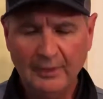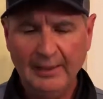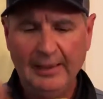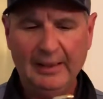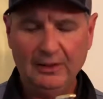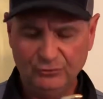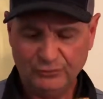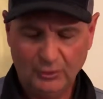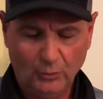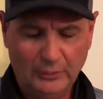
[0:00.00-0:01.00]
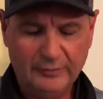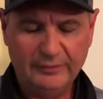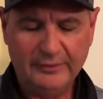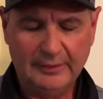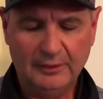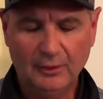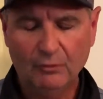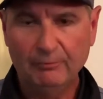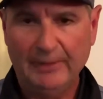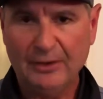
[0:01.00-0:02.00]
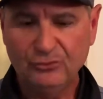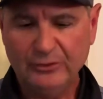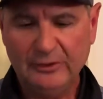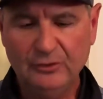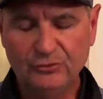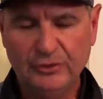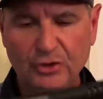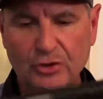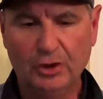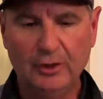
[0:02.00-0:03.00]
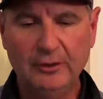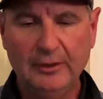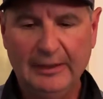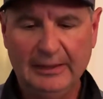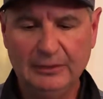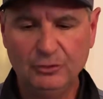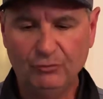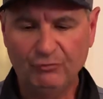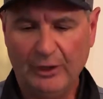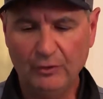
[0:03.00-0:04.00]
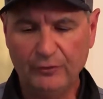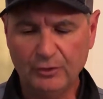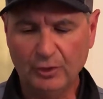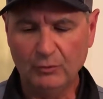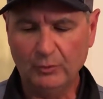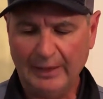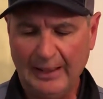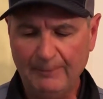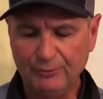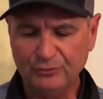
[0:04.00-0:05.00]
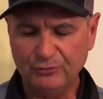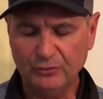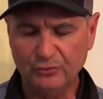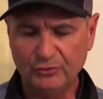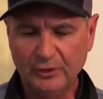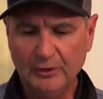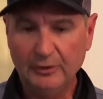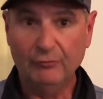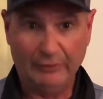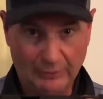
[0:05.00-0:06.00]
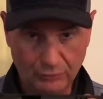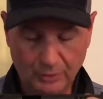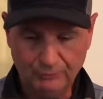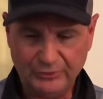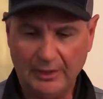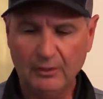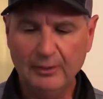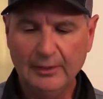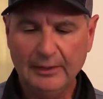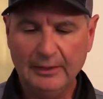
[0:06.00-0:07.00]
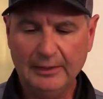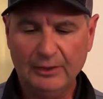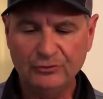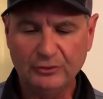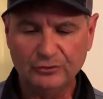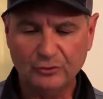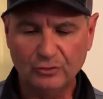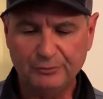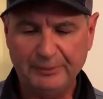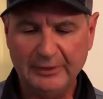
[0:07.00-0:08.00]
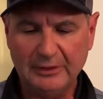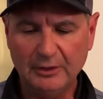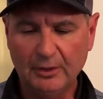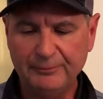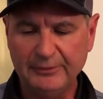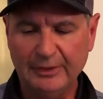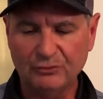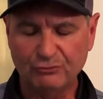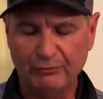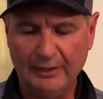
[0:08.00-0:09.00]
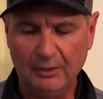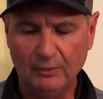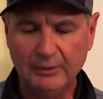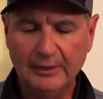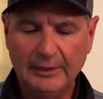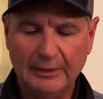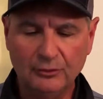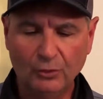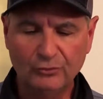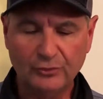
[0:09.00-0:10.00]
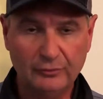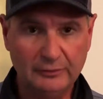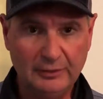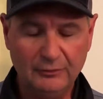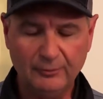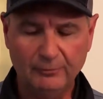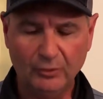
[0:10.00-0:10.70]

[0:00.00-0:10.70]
is when the magazine is in the gun and you fire the gun, what happens is the round comes out, and as it starts picking up the next round and goes underneath the